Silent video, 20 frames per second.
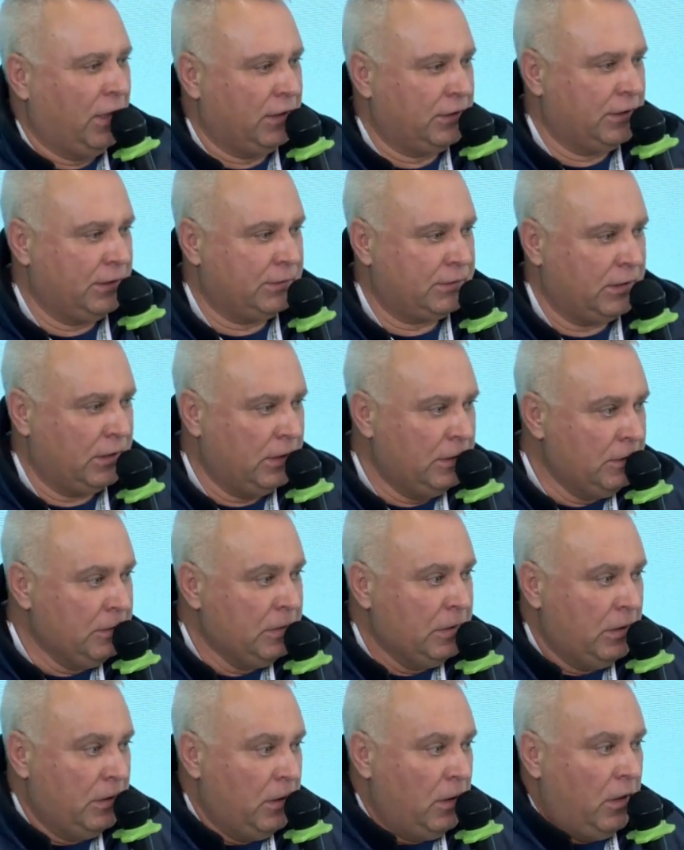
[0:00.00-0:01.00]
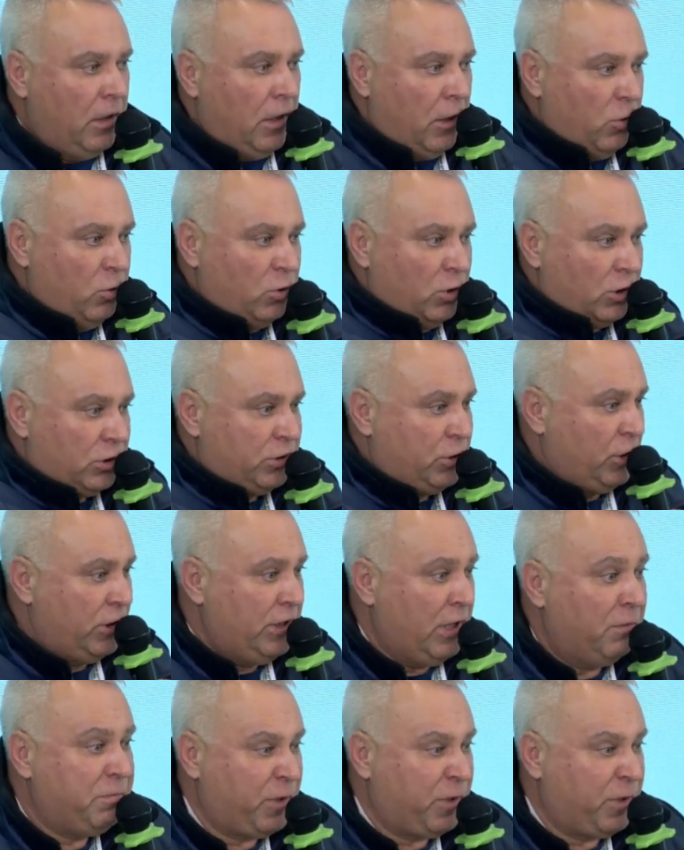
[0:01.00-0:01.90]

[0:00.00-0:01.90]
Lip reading: Yeah, you can just refer to anyone.